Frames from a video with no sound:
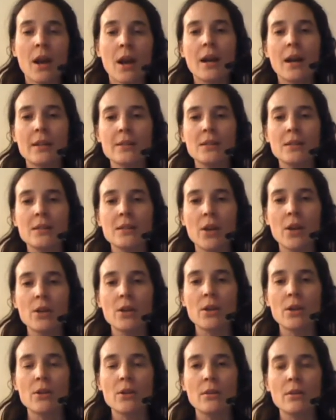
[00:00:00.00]
And so
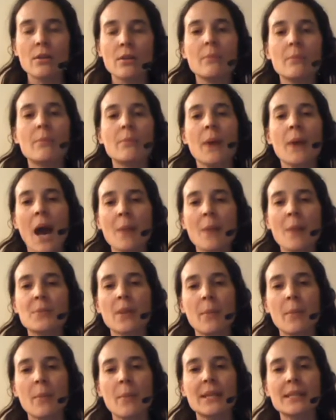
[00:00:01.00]
perhaps
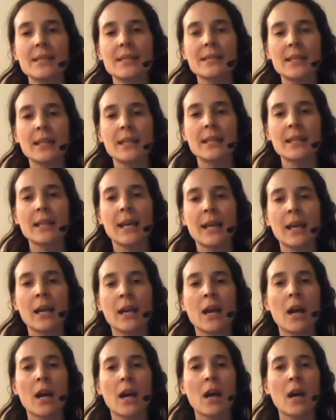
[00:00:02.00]
somebody stealing